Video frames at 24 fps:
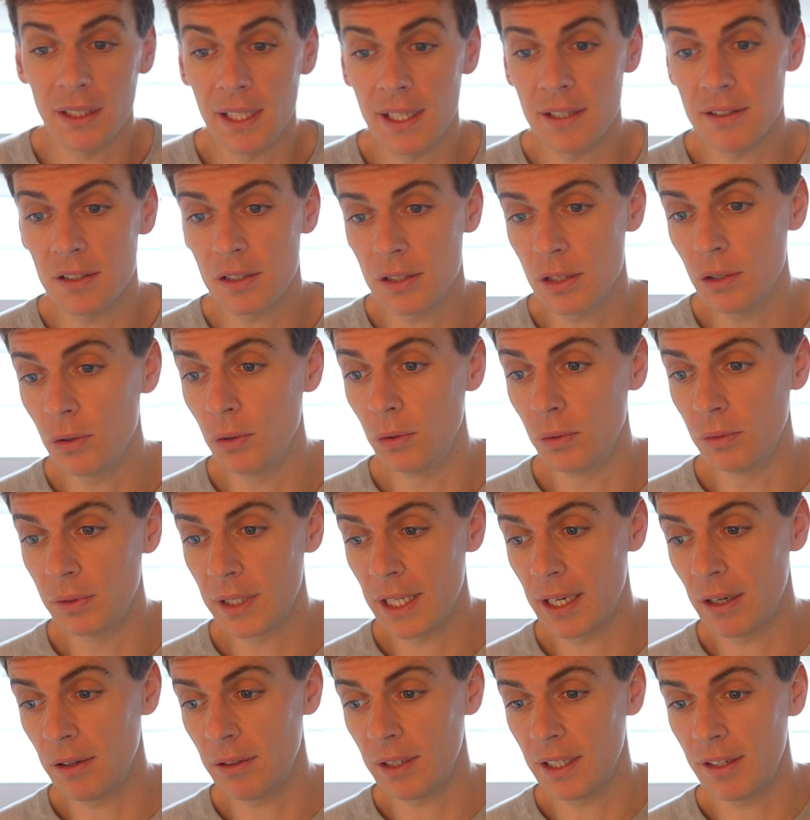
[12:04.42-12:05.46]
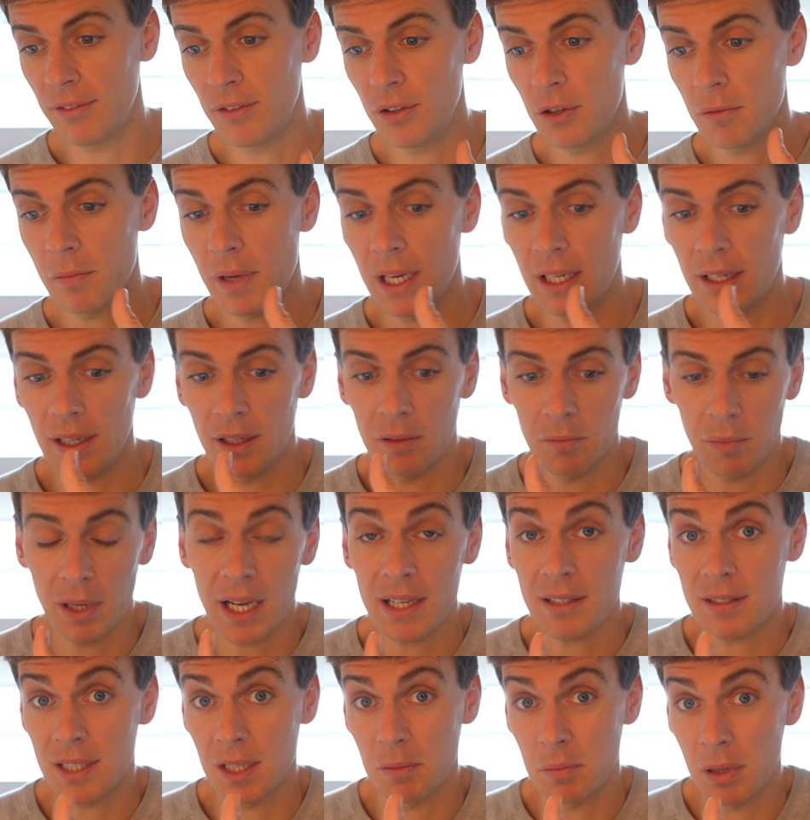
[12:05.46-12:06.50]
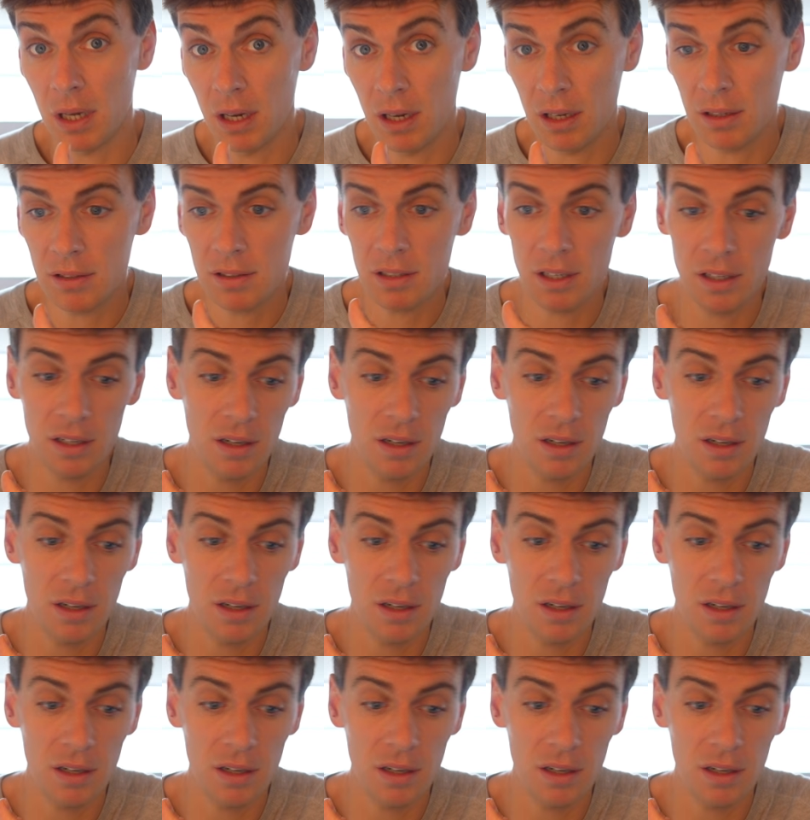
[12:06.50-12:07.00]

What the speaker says: needs a tool. Now, if you're making plastic parts,